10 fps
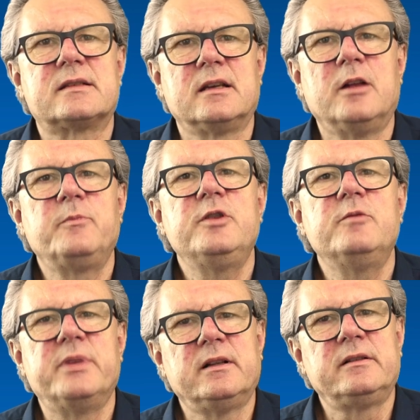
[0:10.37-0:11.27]
to help you
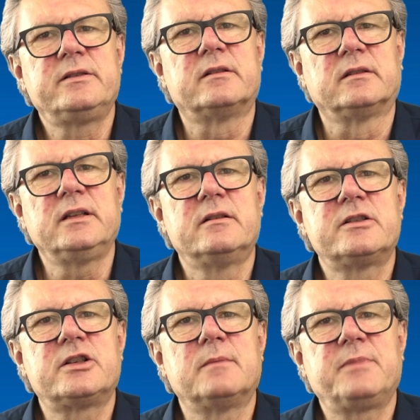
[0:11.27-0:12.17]
build your
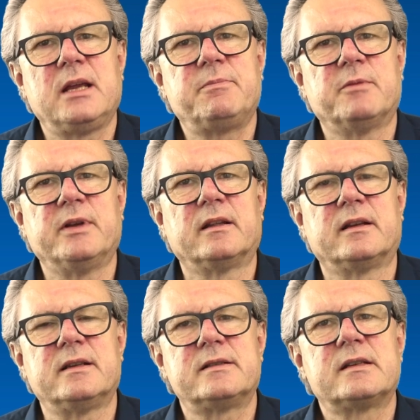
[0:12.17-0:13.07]
leadership
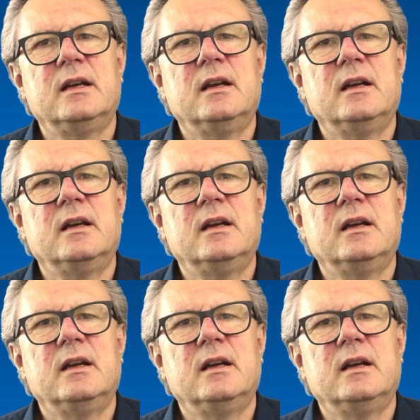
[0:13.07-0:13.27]
capabilities.